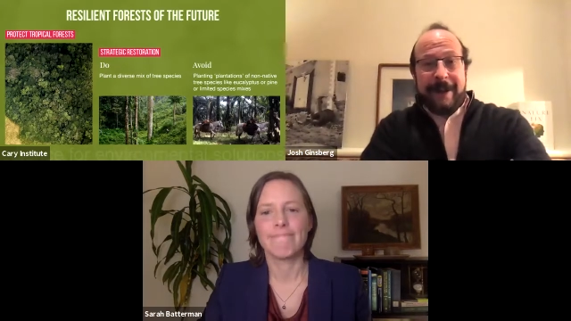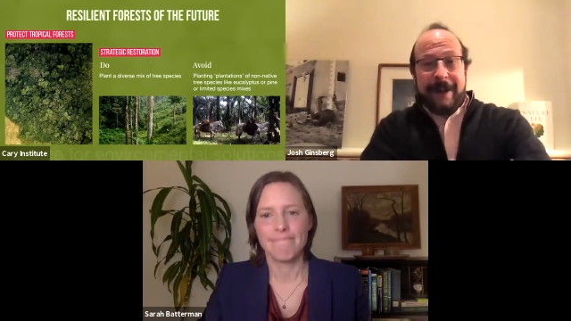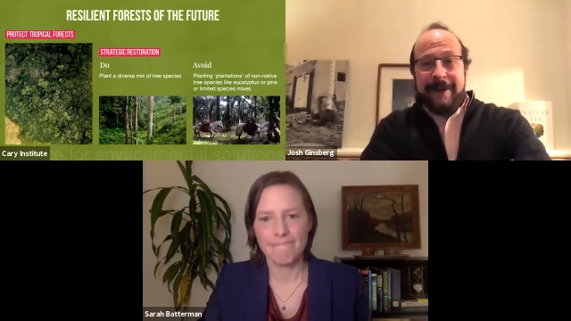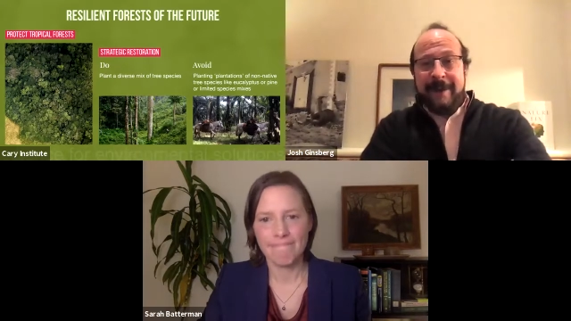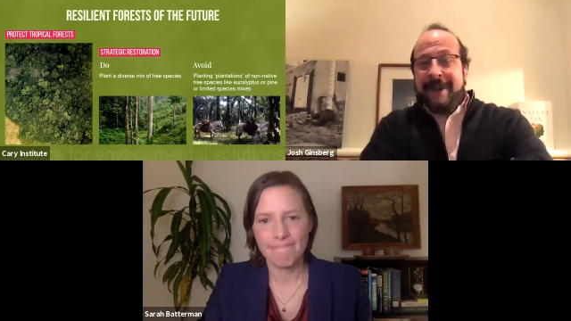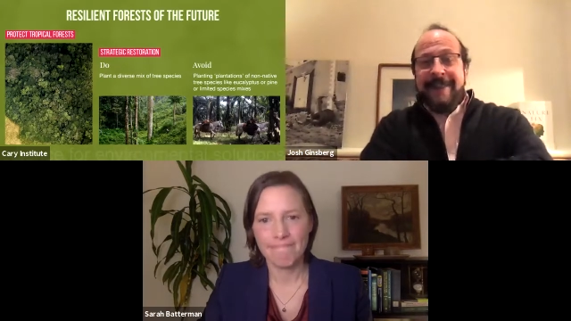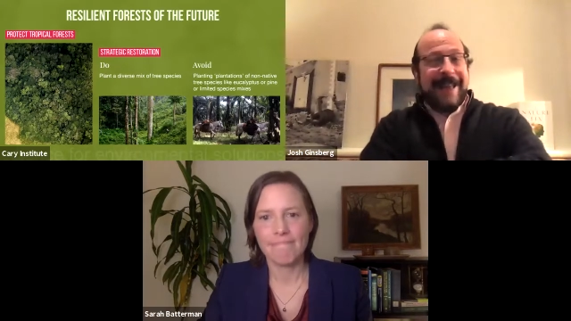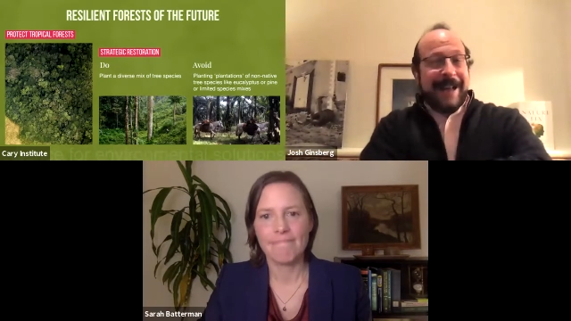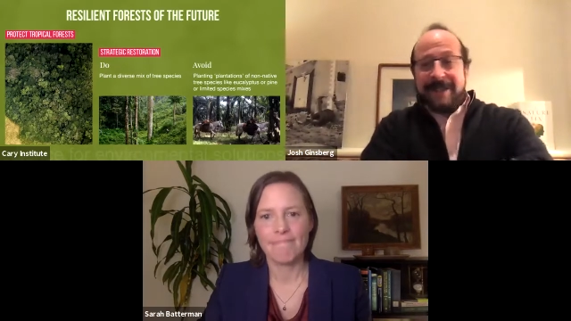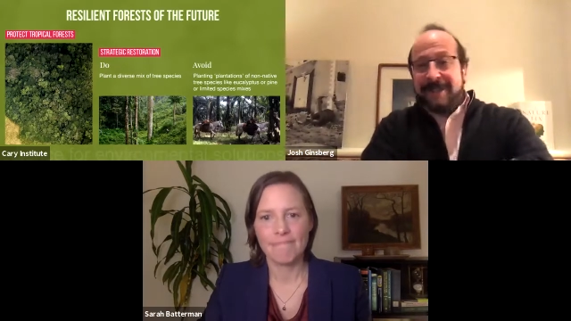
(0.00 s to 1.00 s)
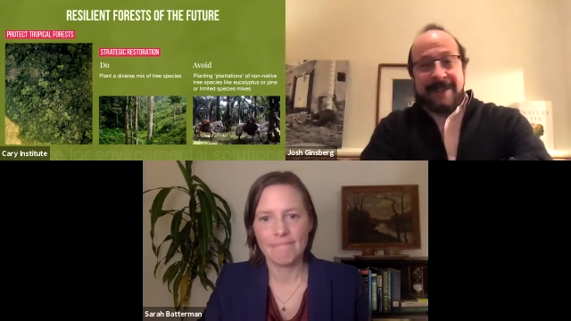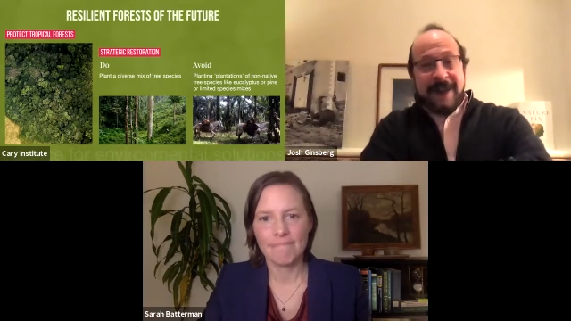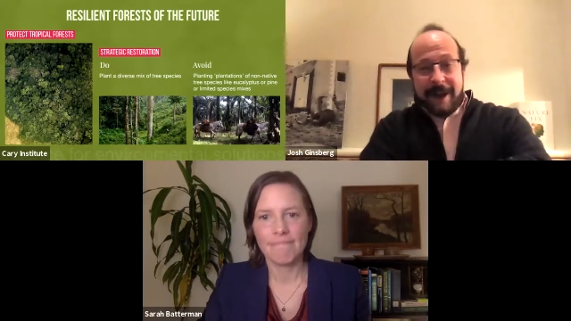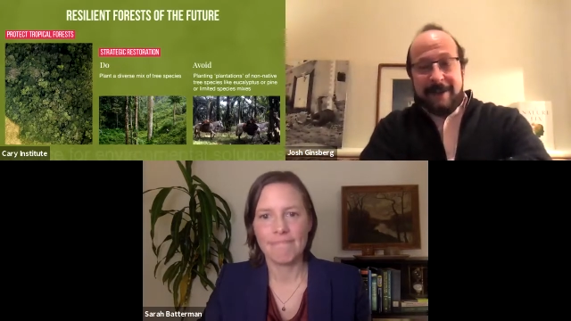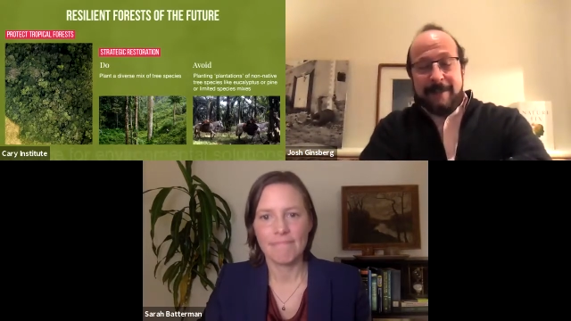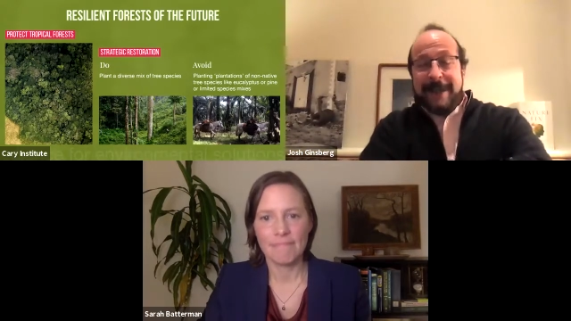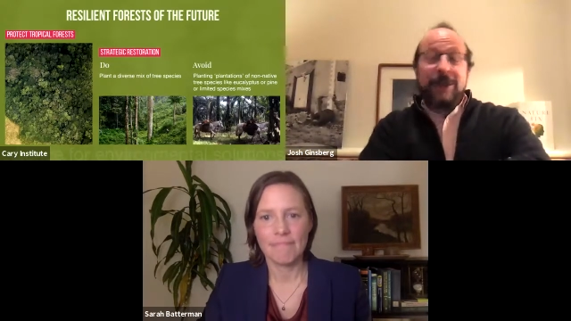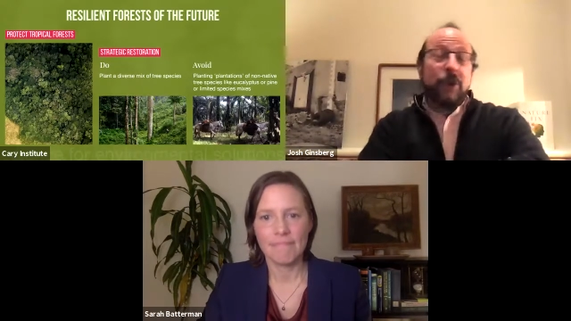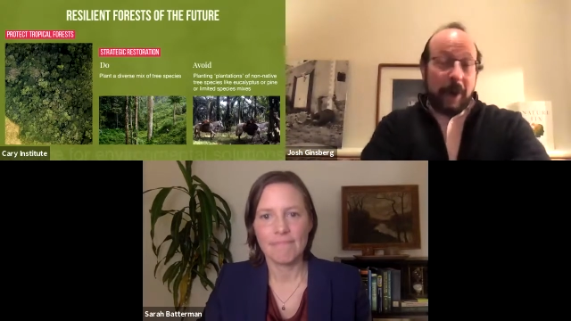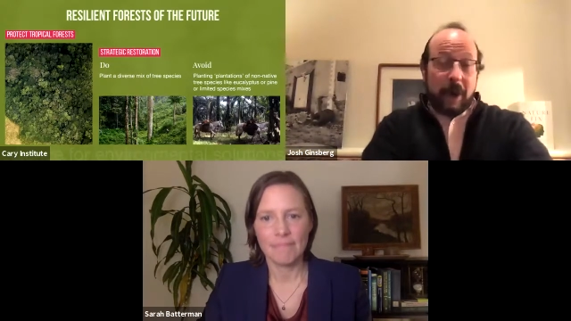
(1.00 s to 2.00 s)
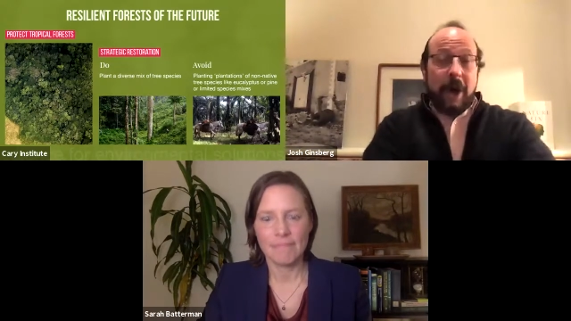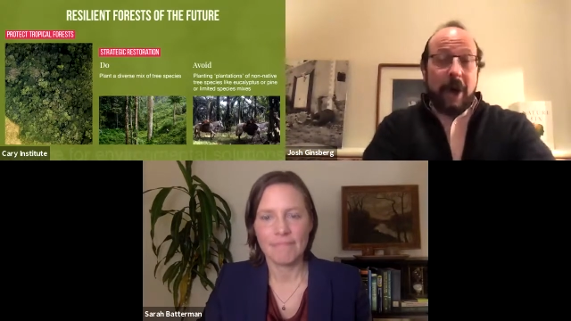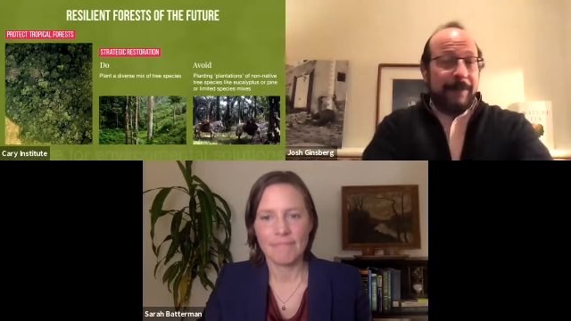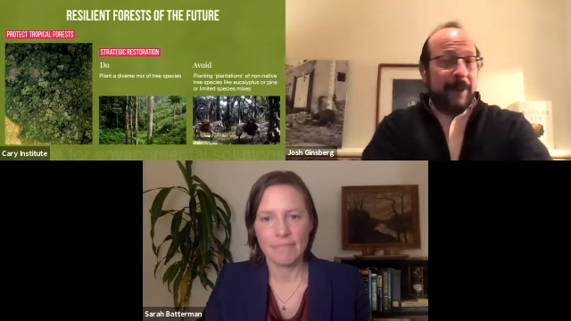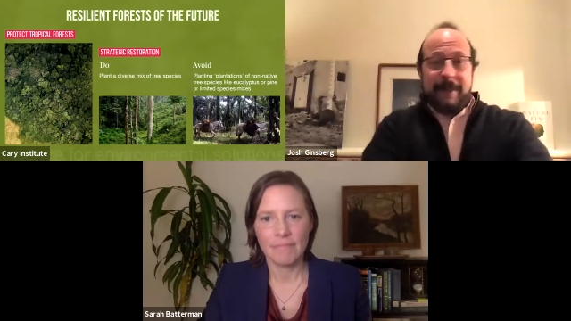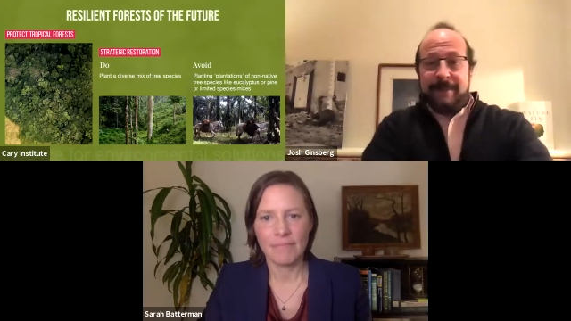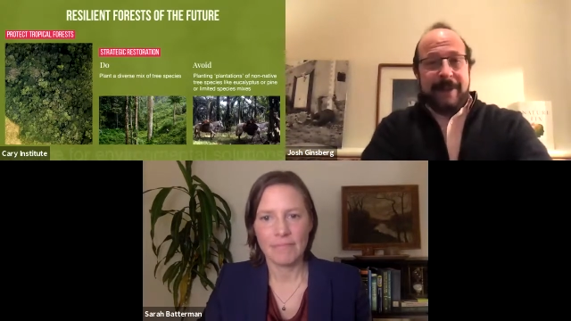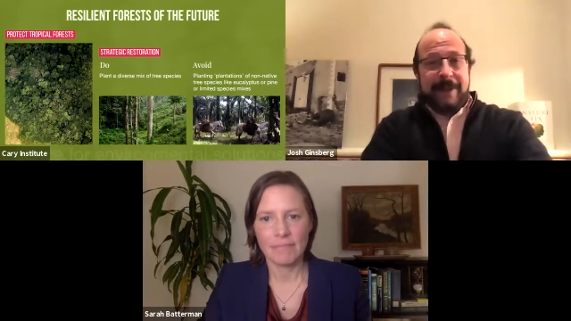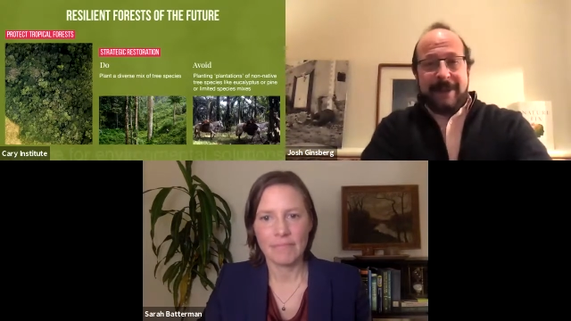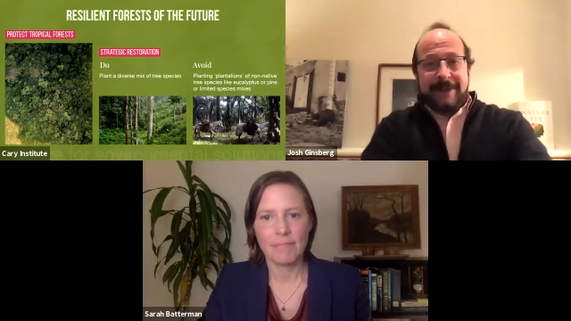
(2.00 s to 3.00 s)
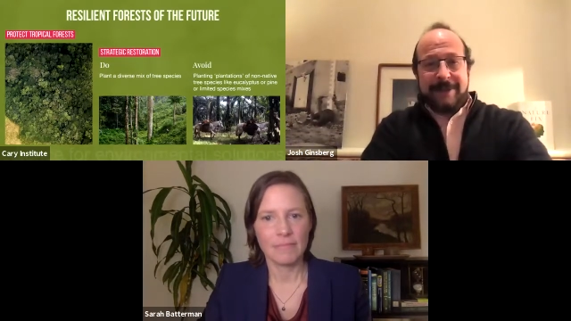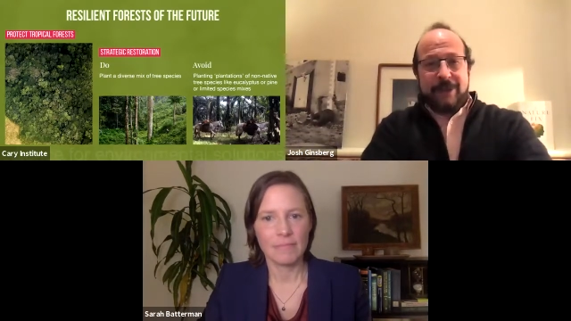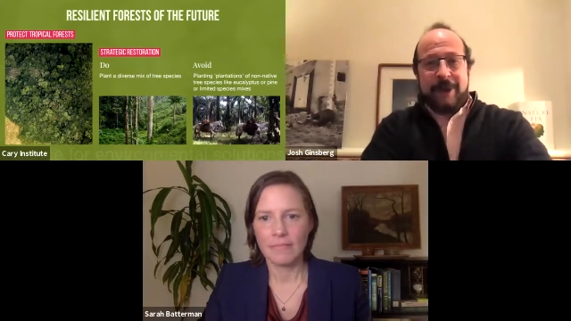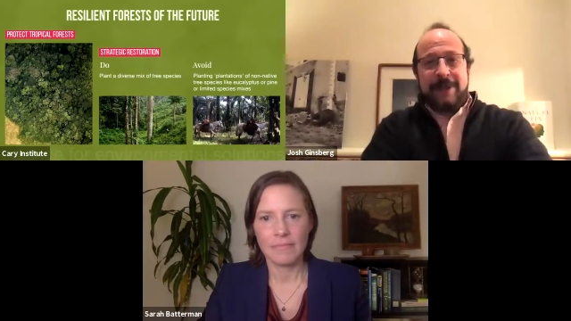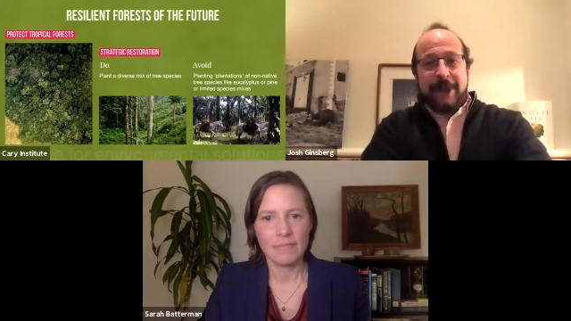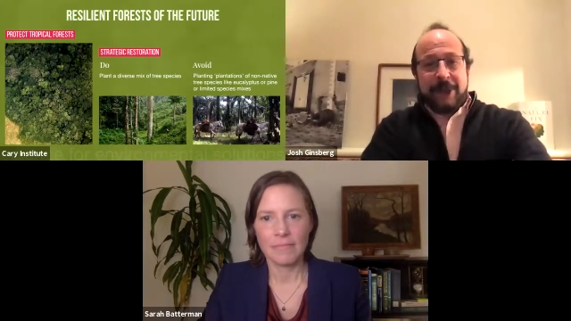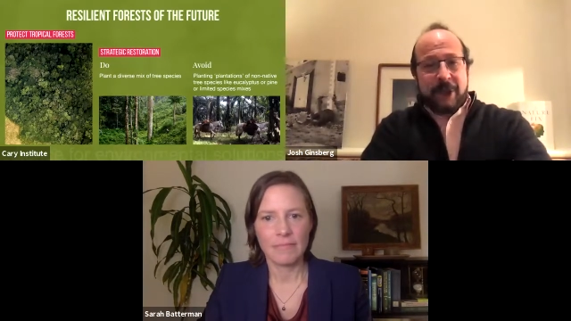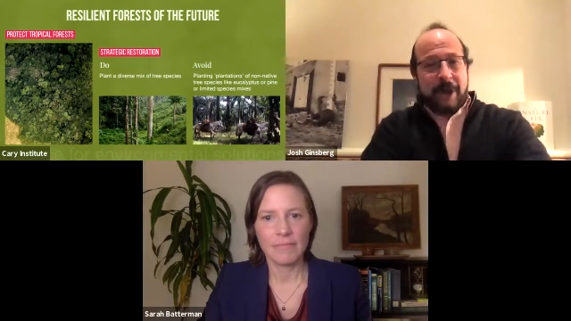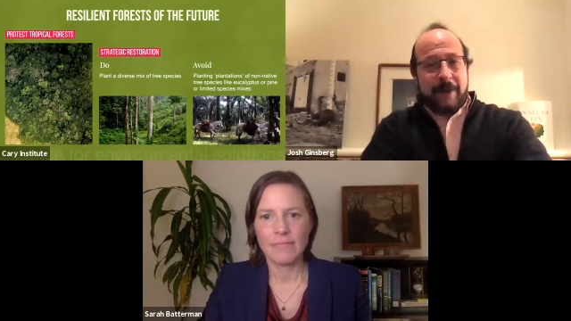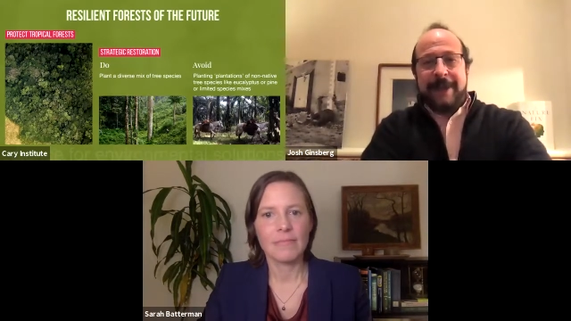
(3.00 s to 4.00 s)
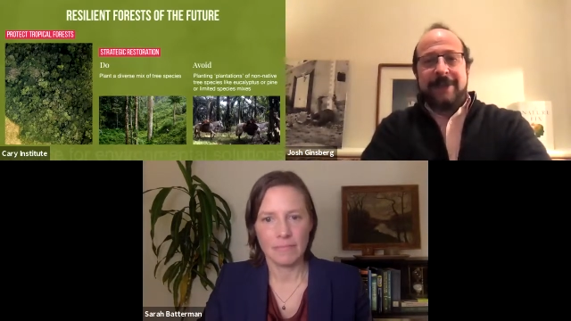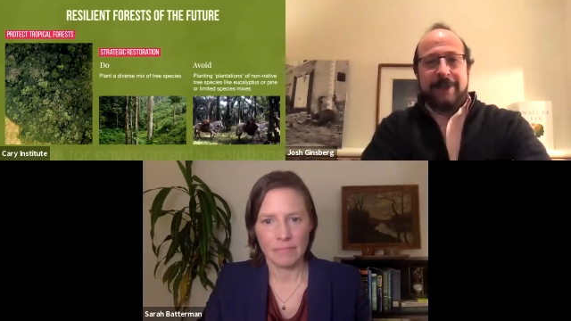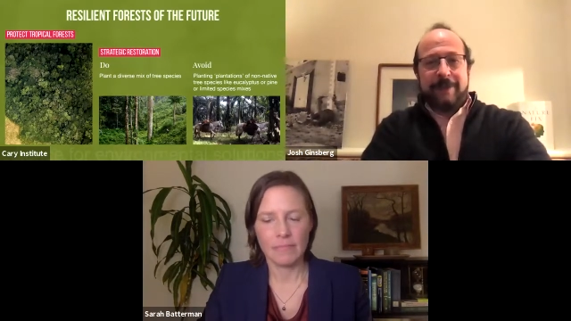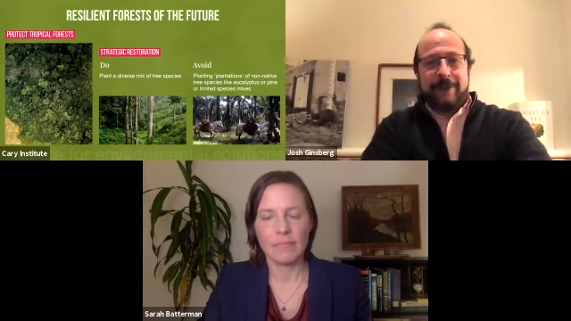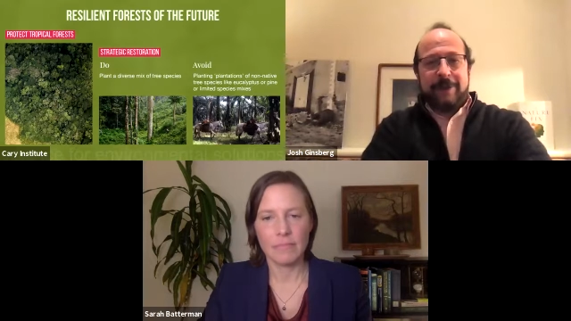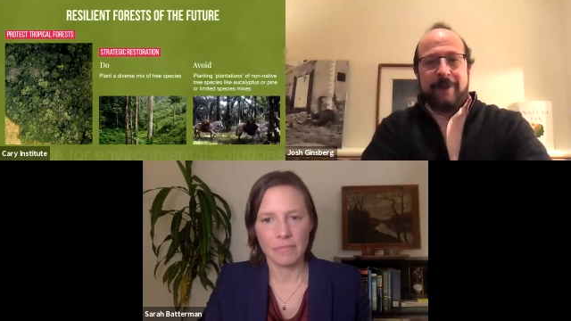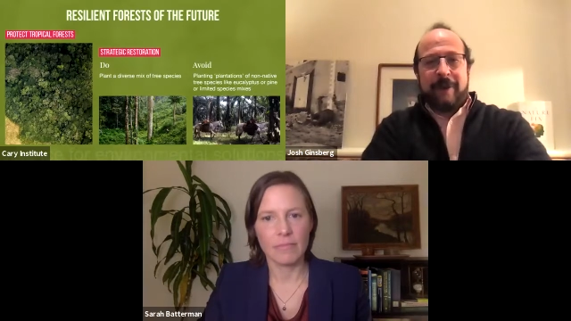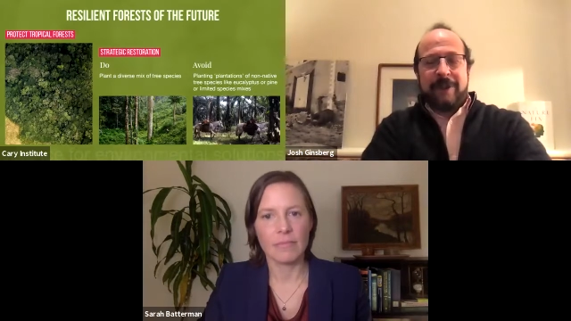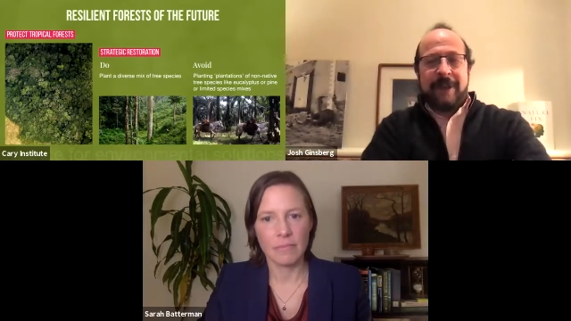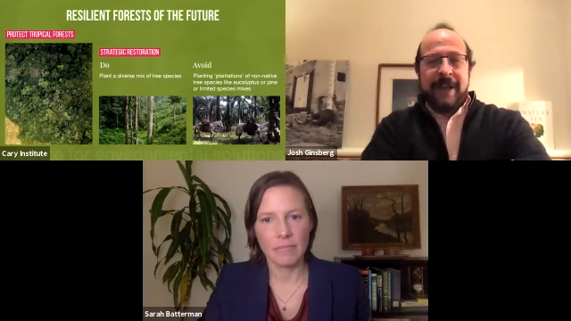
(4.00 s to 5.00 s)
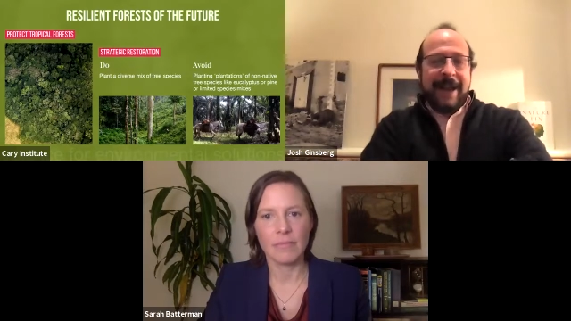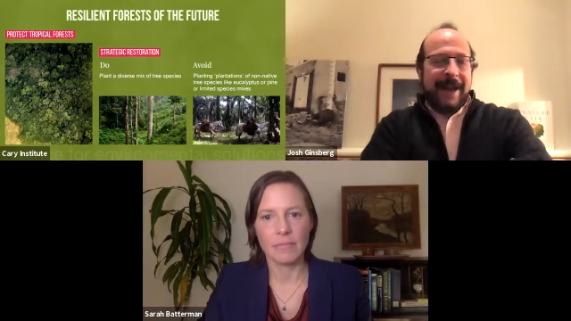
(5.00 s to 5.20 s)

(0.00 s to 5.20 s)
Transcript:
Speaker 1: Mm-hmm. And that does not, it may store carbon, but it, it doesn't store as much carbon as a diverse forest,